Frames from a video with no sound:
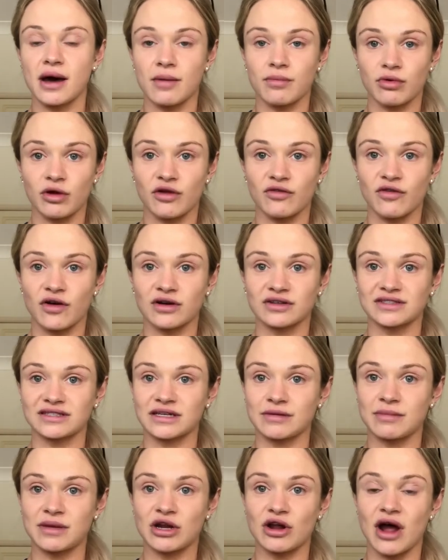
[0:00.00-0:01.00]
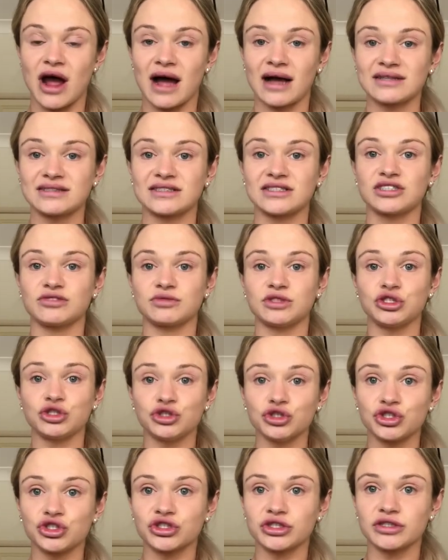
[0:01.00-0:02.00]
profiles in amino acids. We
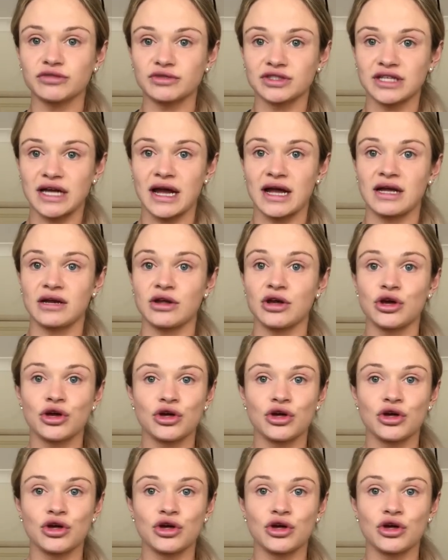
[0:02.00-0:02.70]
usually retain